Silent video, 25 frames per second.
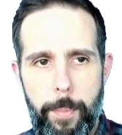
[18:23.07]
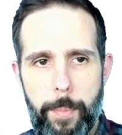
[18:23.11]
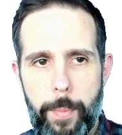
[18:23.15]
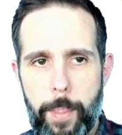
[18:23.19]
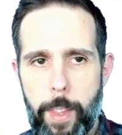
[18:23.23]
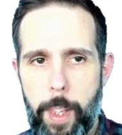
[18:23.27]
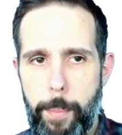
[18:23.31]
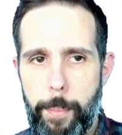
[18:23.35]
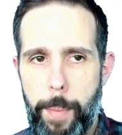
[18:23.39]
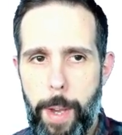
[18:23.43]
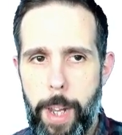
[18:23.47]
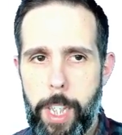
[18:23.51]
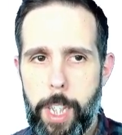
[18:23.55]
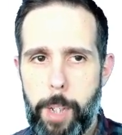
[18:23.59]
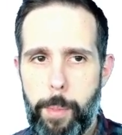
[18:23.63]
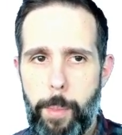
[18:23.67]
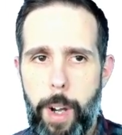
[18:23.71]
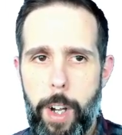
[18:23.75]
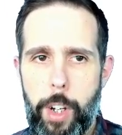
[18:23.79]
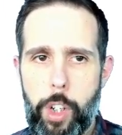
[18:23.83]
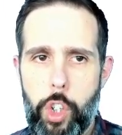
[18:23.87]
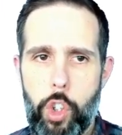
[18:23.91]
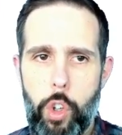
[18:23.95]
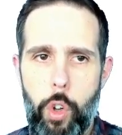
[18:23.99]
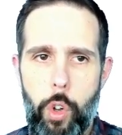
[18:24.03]
The
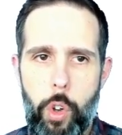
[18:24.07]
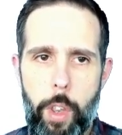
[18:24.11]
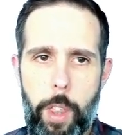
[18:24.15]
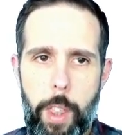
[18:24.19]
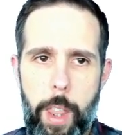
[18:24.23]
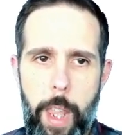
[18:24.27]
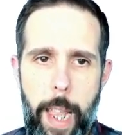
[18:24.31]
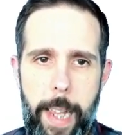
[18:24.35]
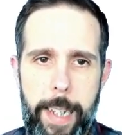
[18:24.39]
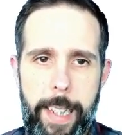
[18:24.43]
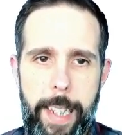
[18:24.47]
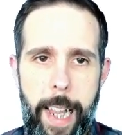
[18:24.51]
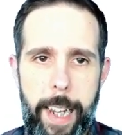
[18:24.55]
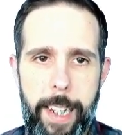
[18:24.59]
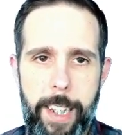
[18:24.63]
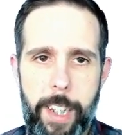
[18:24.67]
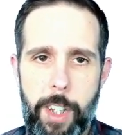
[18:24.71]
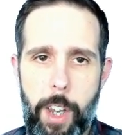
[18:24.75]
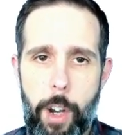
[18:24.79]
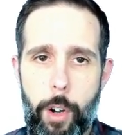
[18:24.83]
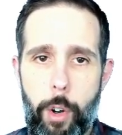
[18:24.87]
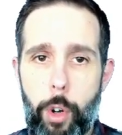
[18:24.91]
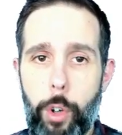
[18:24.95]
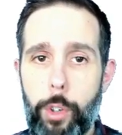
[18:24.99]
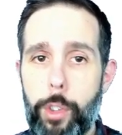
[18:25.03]
benchmarks on the x-axis
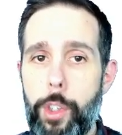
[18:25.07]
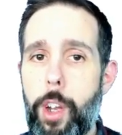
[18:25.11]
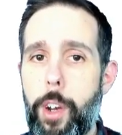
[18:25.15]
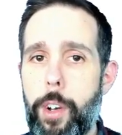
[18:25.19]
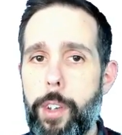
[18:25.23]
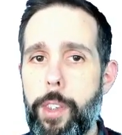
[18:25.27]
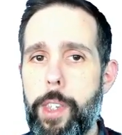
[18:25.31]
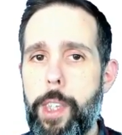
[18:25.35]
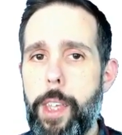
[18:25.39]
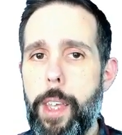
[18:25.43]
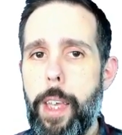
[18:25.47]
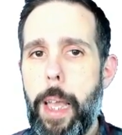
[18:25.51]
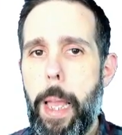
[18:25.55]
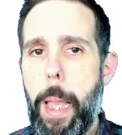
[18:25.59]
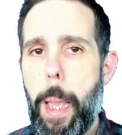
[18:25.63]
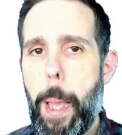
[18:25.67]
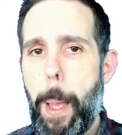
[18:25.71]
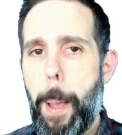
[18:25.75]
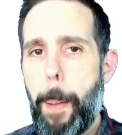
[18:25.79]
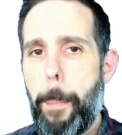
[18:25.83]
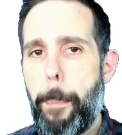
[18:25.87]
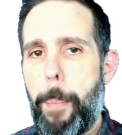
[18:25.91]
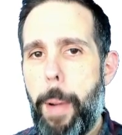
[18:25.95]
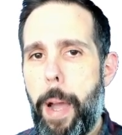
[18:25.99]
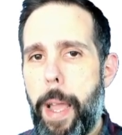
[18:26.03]
are ordered
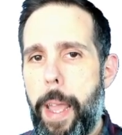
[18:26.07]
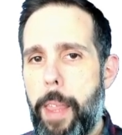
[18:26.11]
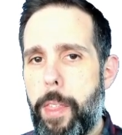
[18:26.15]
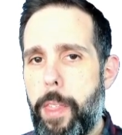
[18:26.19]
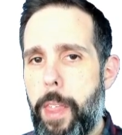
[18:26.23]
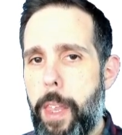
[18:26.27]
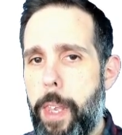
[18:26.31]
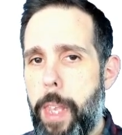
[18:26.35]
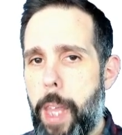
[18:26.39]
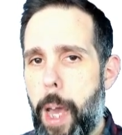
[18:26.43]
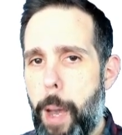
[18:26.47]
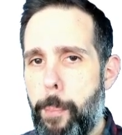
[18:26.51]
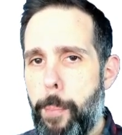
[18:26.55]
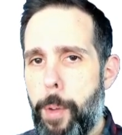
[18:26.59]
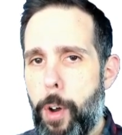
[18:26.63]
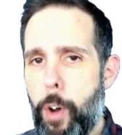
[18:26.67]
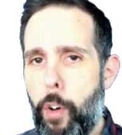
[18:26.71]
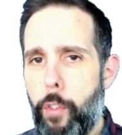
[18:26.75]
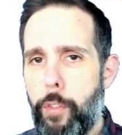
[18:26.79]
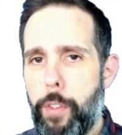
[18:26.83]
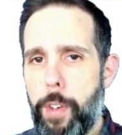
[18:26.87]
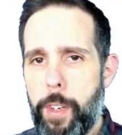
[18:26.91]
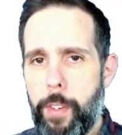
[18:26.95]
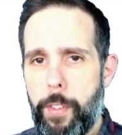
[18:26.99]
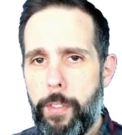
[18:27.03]
by the number of
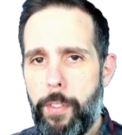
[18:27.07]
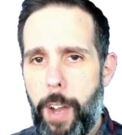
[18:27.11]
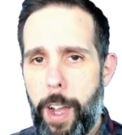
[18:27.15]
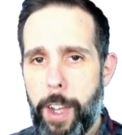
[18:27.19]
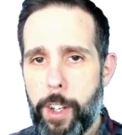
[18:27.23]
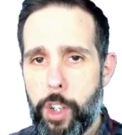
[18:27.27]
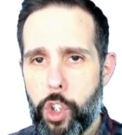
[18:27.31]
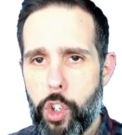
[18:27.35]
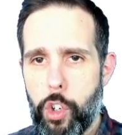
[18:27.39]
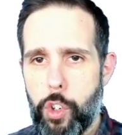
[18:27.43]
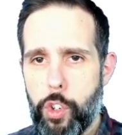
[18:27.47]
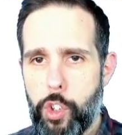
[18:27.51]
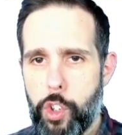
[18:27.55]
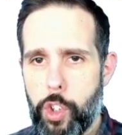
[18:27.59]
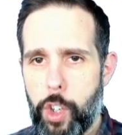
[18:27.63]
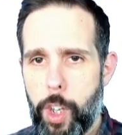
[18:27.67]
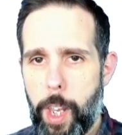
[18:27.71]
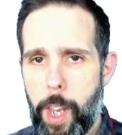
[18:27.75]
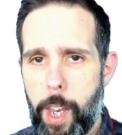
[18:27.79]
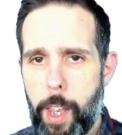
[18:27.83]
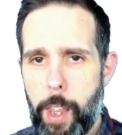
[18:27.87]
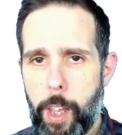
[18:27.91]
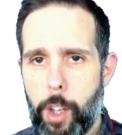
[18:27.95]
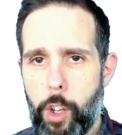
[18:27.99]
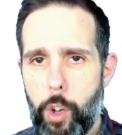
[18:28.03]
functions
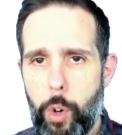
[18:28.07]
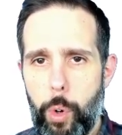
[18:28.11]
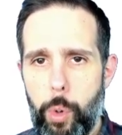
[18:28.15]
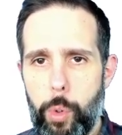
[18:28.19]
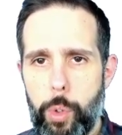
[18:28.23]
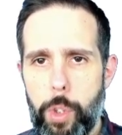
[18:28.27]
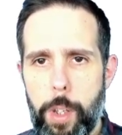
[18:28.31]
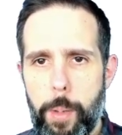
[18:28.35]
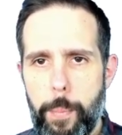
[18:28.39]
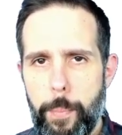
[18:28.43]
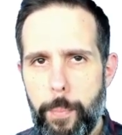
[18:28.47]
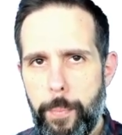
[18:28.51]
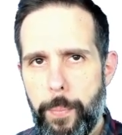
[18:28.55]
in the code.